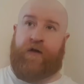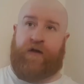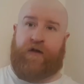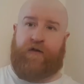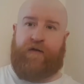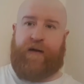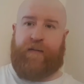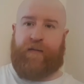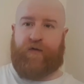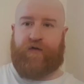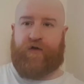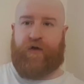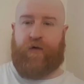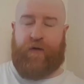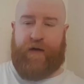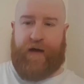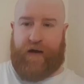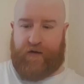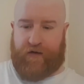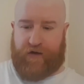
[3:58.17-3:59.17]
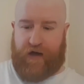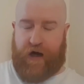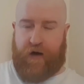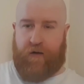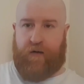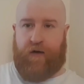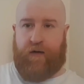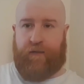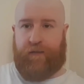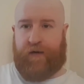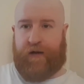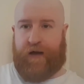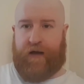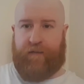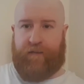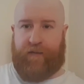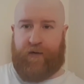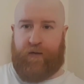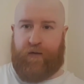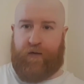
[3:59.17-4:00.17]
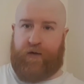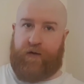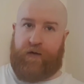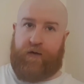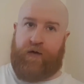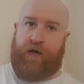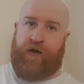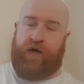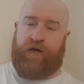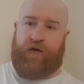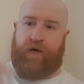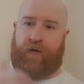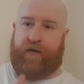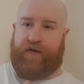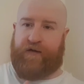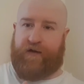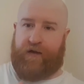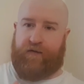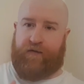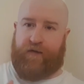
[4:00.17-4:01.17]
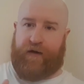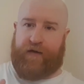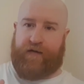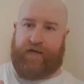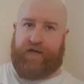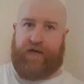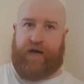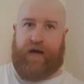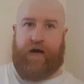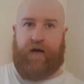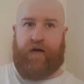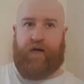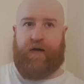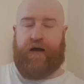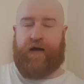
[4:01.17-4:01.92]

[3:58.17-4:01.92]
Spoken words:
you're able to go and get a shower, play pool, go into your friend's cell,